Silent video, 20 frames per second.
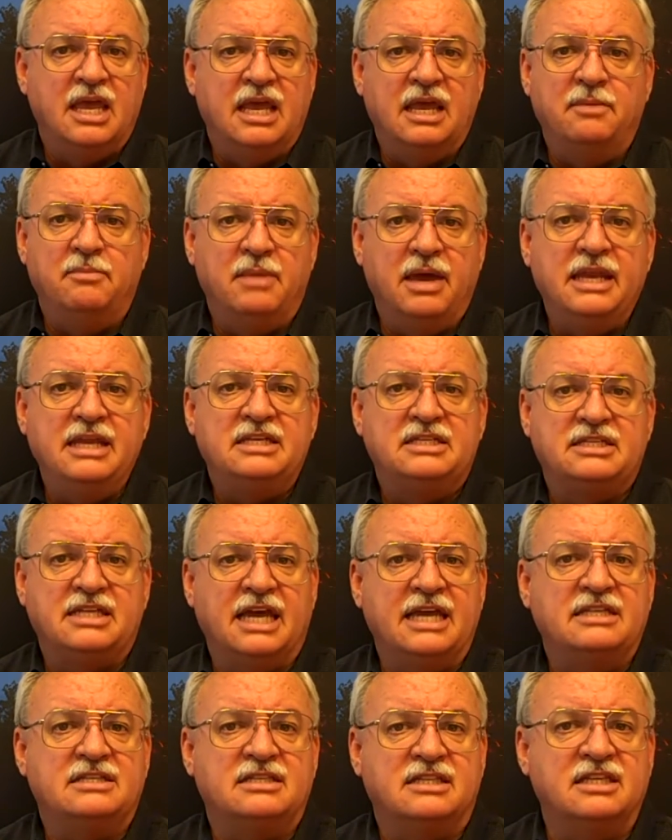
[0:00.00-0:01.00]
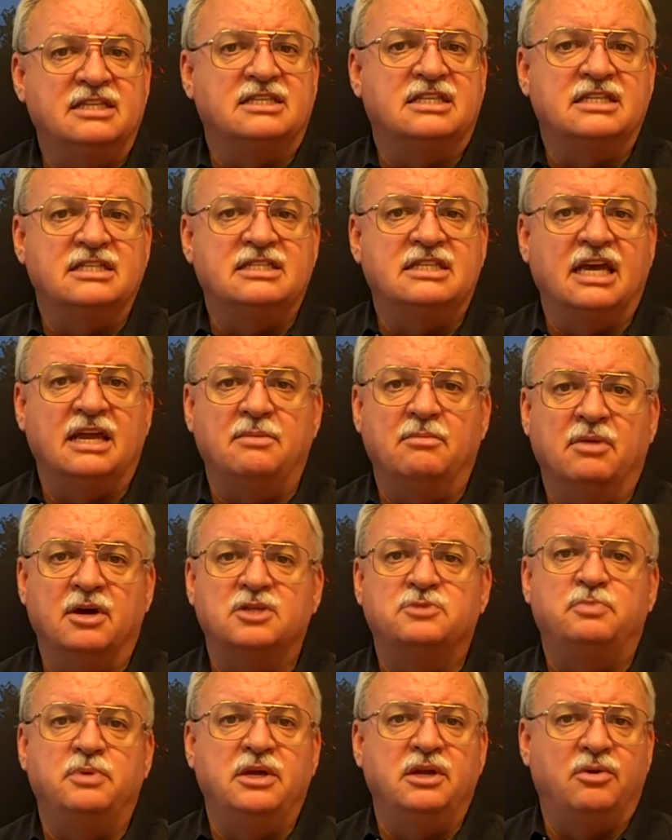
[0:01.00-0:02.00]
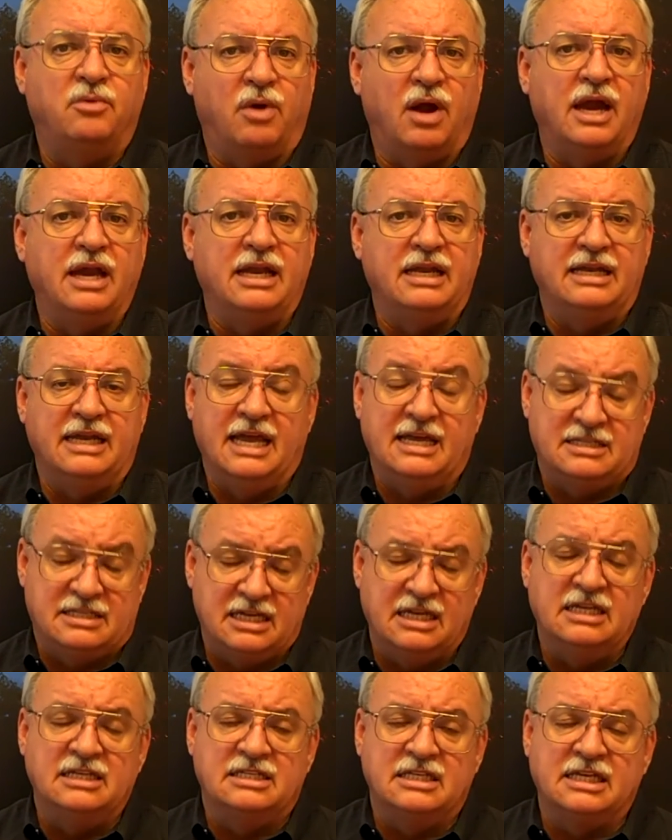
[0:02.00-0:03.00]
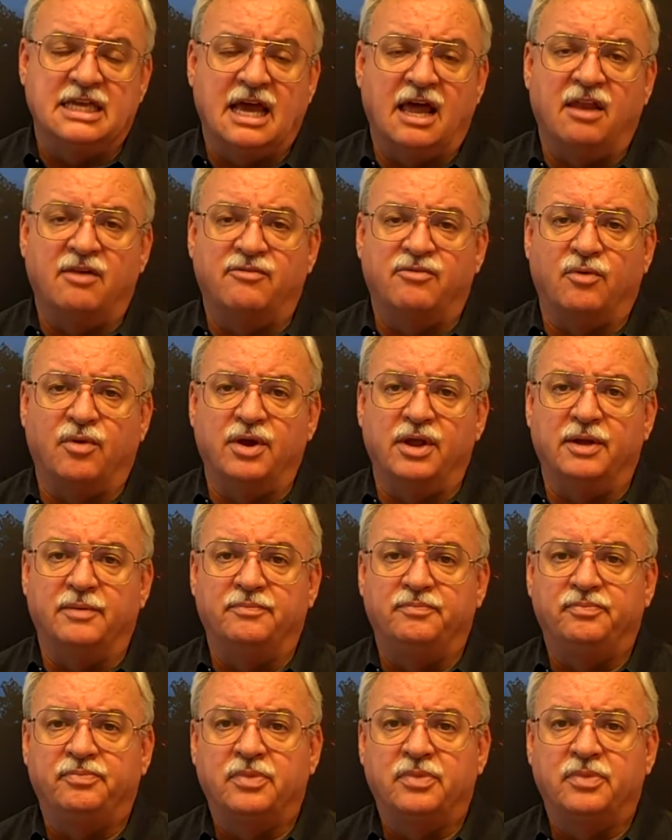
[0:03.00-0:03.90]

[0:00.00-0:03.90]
In many states, this consent must be in writing, as it is in California.